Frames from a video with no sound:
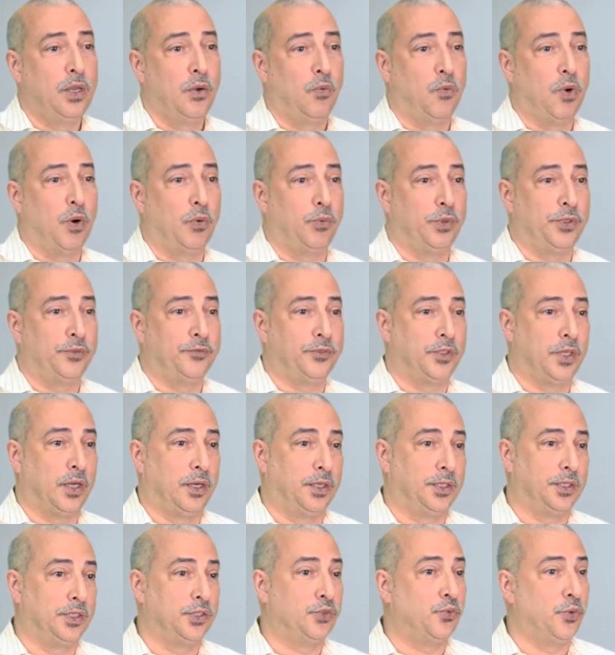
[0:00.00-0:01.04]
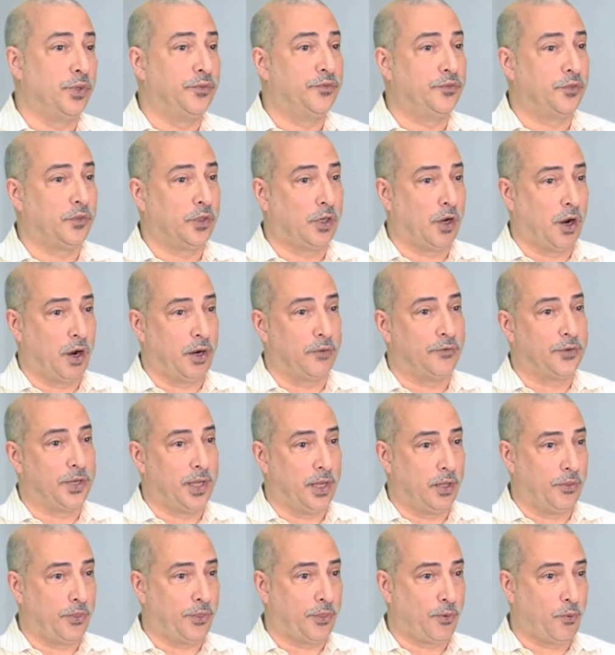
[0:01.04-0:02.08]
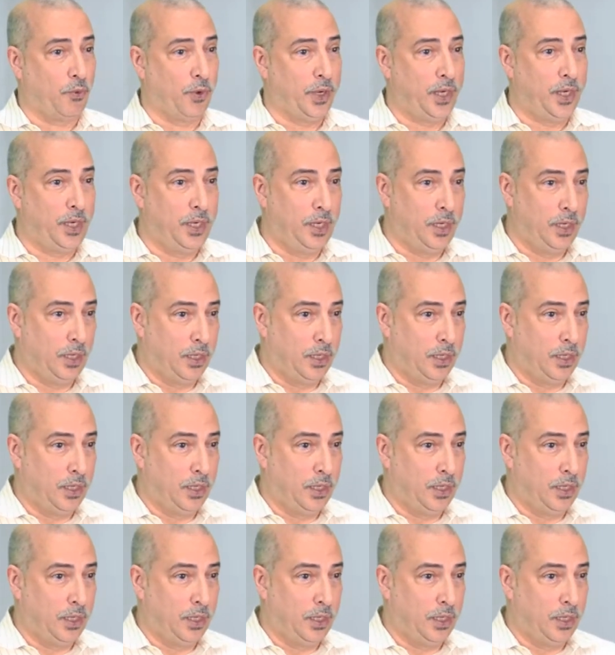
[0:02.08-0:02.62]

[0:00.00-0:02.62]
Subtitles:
what we've done is we've carved out 3